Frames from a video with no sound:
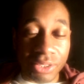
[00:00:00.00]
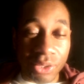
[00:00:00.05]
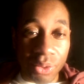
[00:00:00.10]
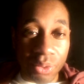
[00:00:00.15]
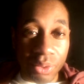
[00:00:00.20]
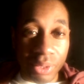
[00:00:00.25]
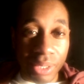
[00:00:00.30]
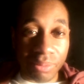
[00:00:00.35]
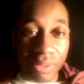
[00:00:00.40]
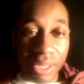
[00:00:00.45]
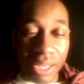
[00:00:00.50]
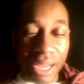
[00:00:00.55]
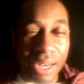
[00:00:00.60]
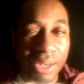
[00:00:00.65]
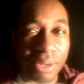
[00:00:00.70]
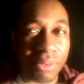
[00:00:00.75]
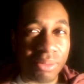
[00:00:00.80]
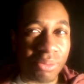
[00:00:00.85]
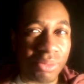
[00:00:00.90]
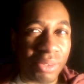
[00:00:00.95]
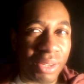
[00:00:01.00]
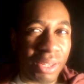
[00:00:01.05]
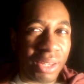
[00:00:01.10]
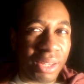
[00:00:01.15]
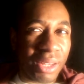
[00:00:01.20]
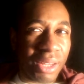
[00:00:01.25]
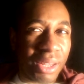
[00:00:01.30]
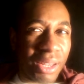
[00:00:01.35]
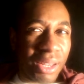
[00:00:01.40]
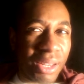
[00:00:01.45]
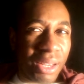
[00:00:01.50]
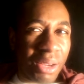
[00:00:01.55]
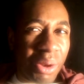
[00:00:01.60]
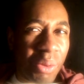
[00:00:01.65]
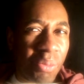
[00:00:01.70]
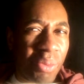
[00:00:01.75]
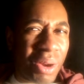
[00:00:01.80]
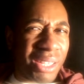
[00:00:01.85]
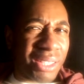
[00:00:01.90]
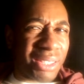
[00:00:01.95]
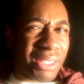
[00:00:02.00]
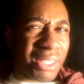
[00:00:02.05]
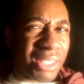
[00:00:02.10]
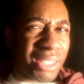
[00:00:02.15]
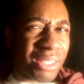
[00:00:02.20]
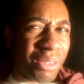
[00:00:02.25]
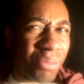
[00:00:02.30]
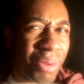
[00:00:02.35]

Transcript: I'm like, I didn't I don't know what is this about?